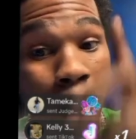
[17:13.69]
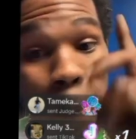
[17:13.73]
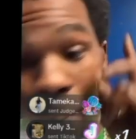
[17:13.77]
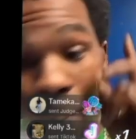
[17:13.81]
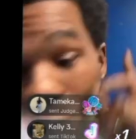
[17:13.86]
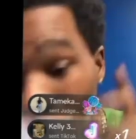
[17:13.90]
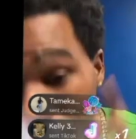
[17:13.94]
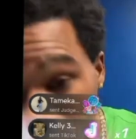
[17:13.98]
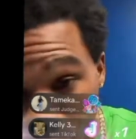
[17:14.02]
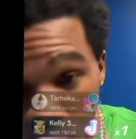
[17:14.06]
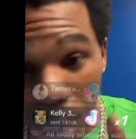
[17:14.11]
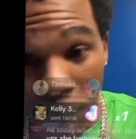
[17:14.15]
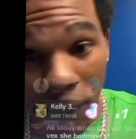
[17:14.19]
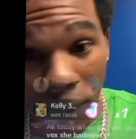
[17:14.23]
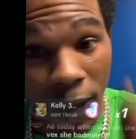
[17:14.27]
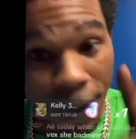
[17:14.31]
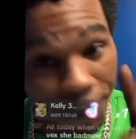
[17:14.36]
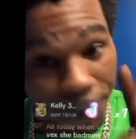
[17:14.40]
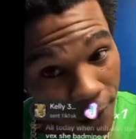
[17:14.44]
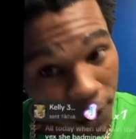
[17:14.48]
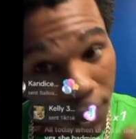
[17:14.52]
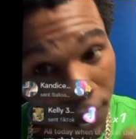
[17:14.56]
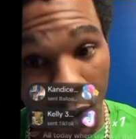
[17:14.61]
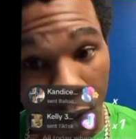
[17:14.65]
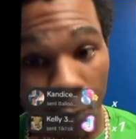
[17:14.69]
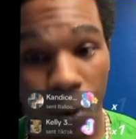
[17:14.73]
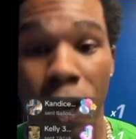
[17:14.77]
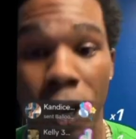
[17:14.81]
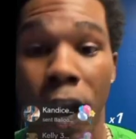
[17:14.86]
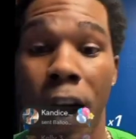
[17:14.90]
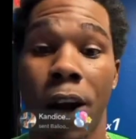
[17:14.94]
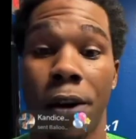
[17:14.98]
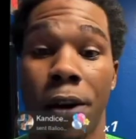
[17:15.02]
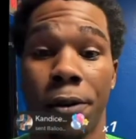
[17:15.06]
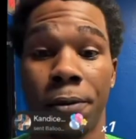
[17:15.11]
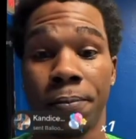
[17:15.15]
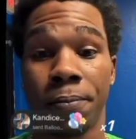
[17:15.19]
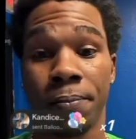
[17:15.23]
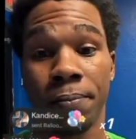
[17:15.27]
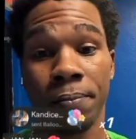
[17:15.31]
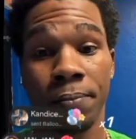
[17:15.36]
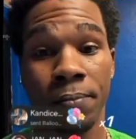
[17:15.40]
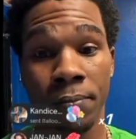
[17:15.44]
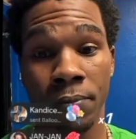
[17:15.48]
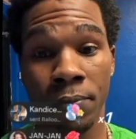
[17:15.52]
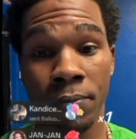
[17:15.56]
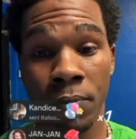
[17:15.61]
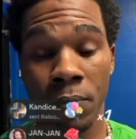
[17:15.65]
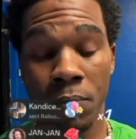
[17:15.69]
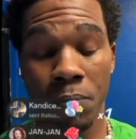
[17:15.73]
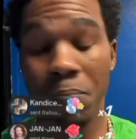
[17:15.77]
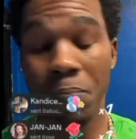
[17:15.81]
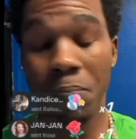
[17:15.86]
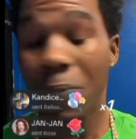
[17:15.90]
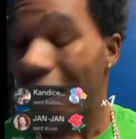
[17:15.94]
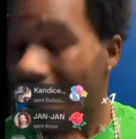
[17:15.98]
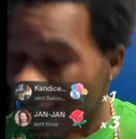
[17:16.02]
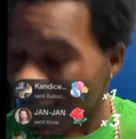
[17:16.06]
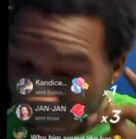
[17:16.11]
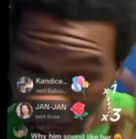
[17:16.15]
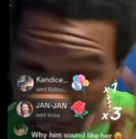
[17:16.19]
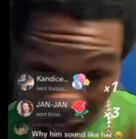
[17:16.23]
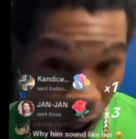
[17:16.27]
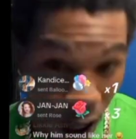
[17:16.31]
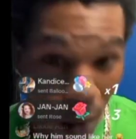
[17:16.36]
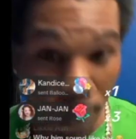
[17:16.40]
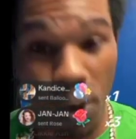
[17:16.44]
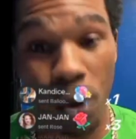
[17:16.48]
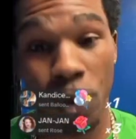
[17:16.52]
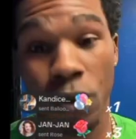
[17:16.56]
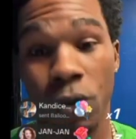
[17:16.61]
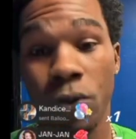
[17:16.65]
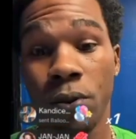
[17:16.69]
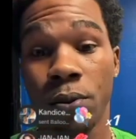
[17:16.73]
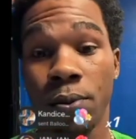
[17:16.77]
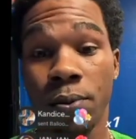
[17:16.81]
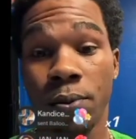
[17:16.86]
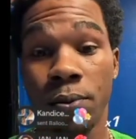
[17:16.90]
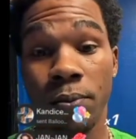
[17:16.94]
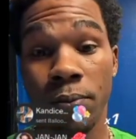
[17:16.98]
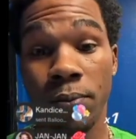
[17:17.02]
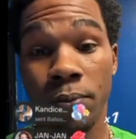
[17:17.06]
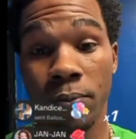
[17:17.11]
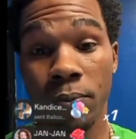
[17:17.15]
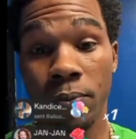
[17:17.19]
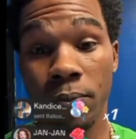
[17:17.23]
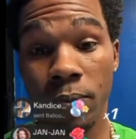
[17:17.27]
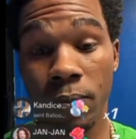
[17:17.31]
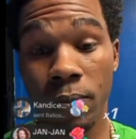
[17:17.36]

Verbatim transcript: and I pretty up everything with her. May I tell you, bro,